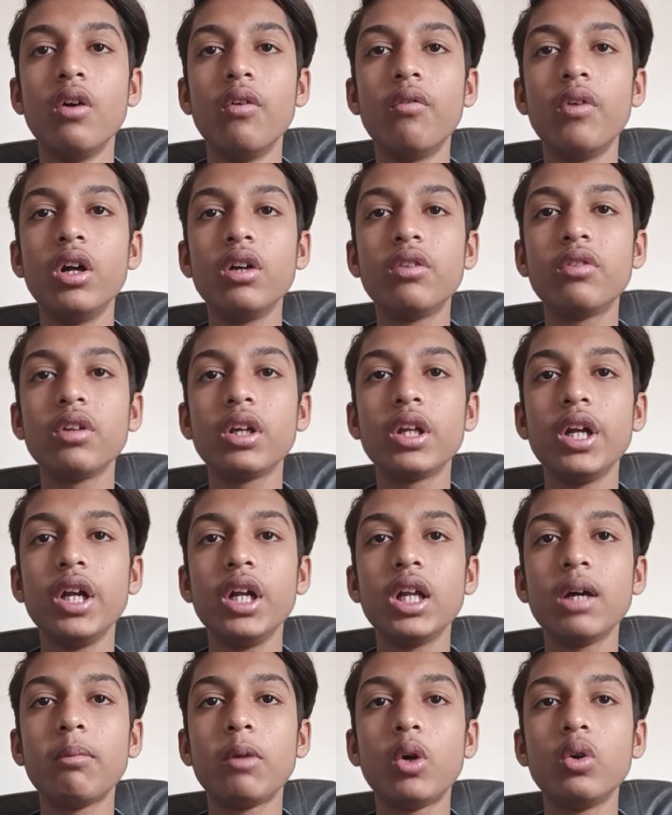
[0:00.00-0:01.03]
What's
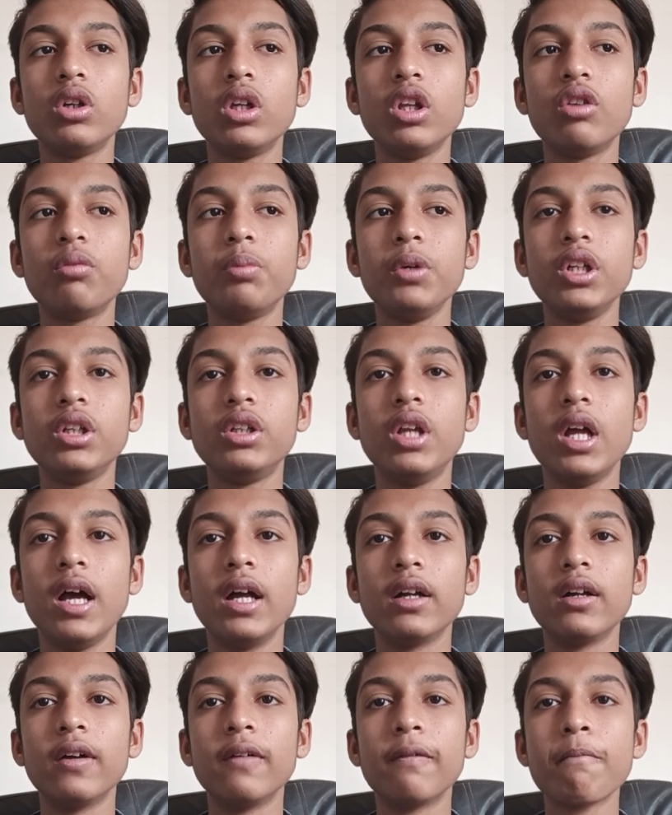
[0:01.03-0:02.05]
great about this pitch
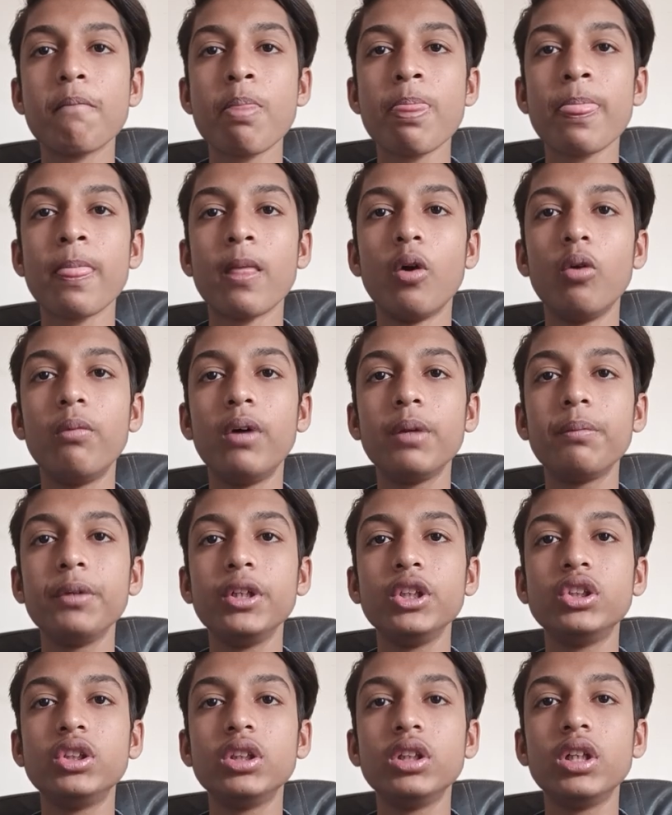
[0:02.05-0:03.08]
deck? Uber
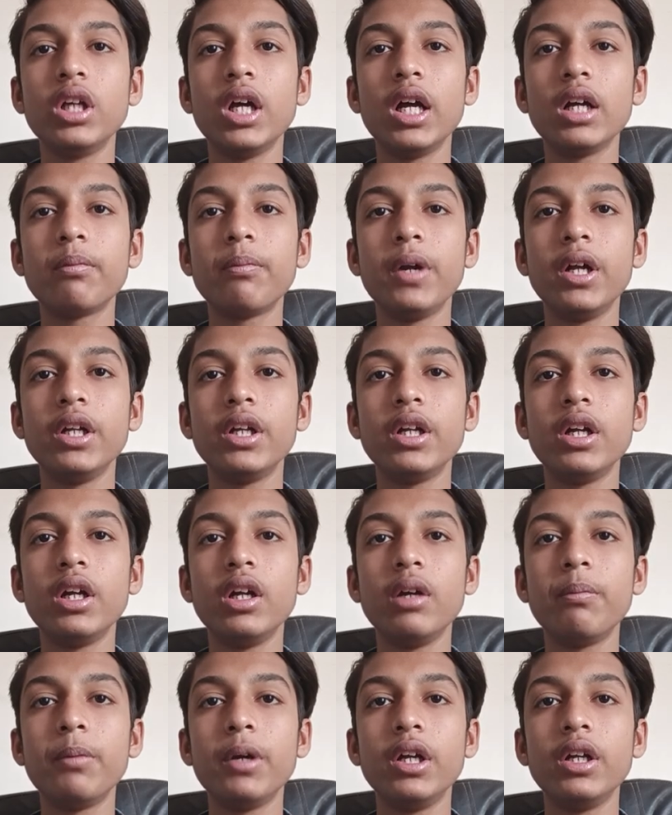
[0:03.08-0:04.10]
pitch deck
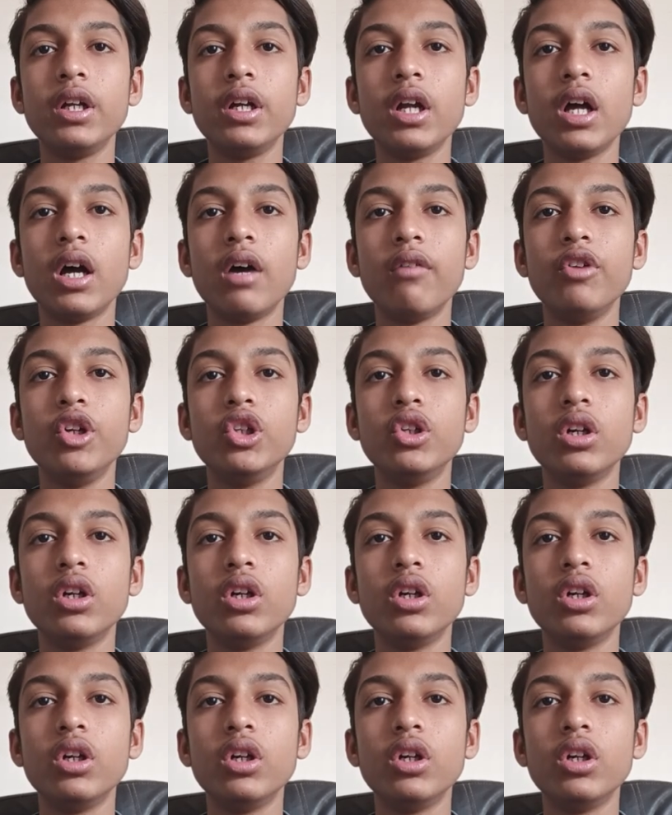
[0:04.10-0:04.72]
painted a